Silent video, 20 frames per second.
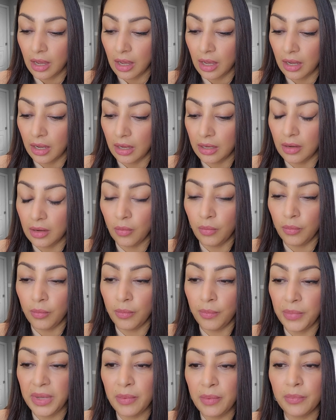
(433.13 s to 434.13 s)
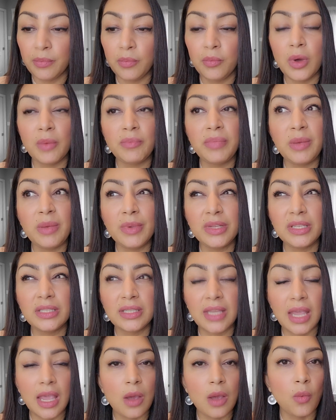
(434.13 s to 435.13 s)
uh, pe when people
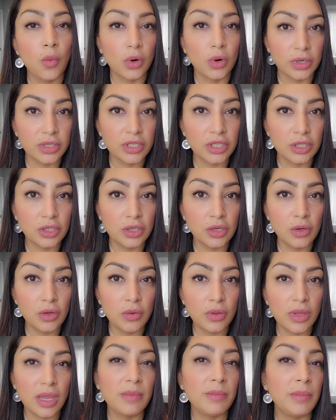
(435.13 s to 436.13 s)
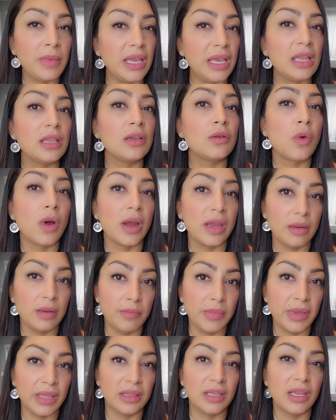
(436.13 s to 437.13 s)
say words to you, they mean quite a
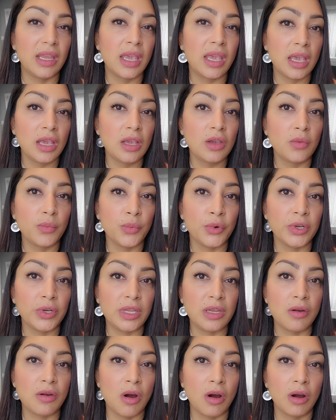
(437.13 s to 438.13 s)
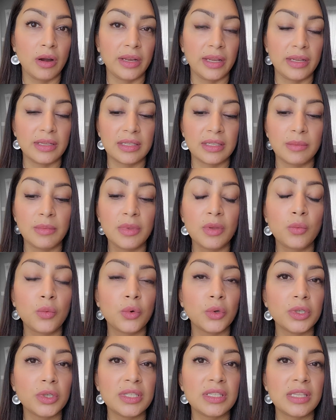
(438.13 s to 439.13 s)
bit. They hit you pretty hard. And some of the
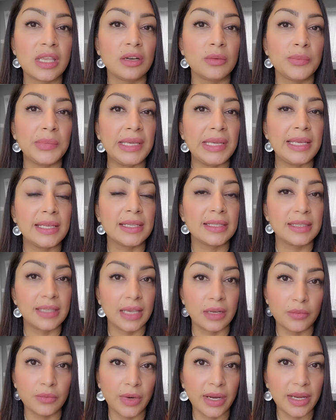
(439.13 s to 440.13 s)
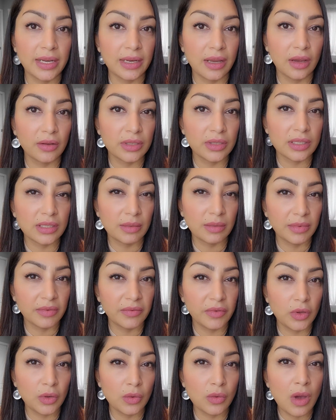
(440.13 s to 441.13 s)
words that are being said right now to some
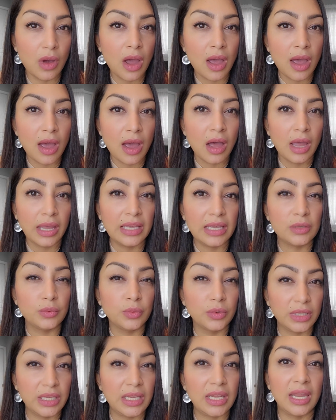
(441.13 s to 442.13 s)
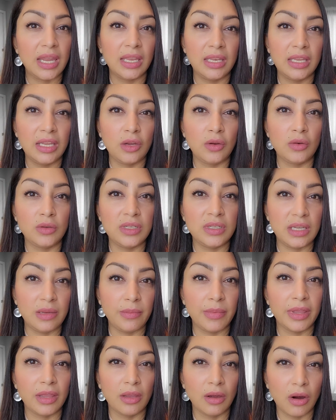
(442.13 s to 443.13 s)
of you is really hitting you
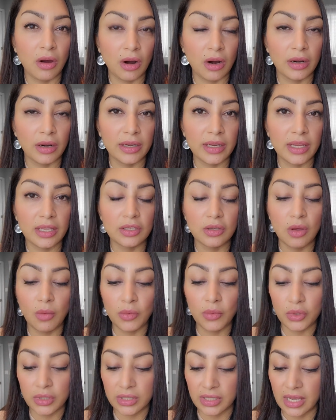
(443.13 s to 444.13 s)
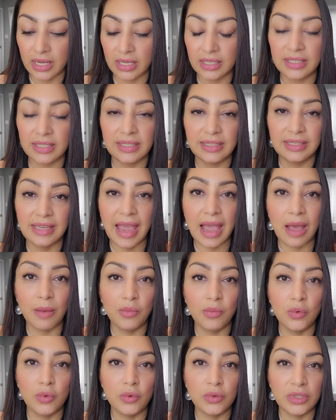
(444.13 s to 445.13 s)
deep in the heart. It's almost like
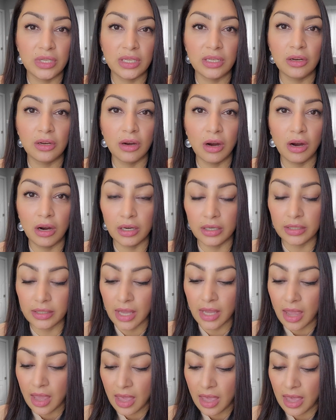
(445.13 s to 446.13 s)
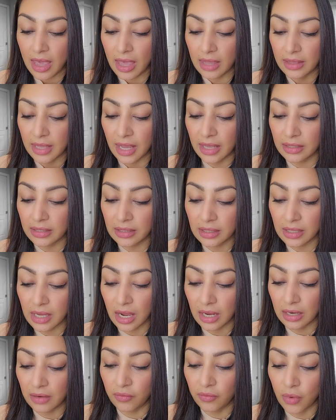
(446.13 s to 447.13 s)
stab wounds in your heart. And that's
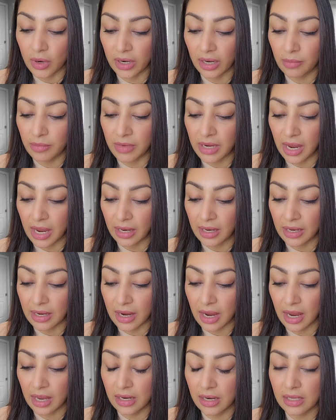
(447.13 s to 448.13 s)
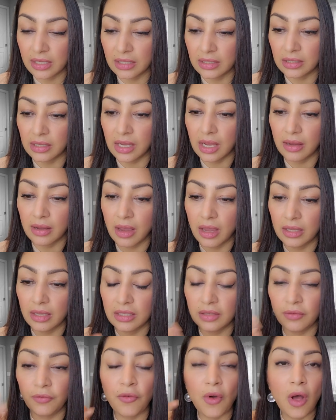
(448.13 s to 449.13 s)
kind of what I'm getting. And it's
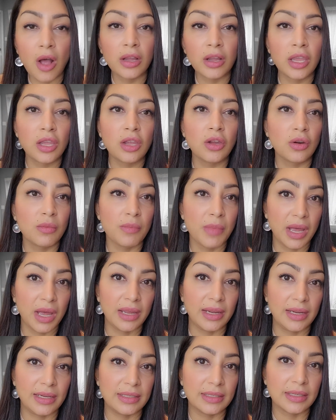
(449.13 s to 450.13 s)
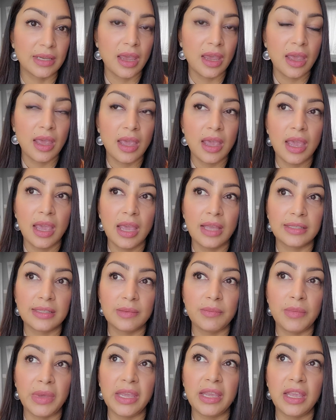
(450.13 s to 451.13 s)
it's fogging your mind.
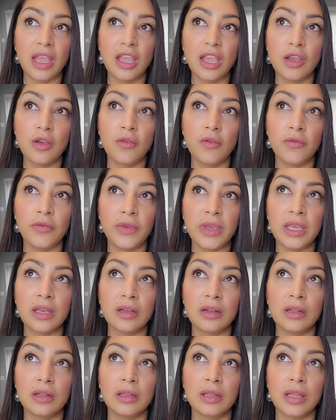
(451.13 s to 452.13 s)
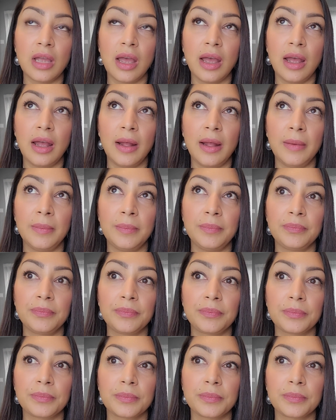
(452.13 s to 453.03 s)
It's making you feel um,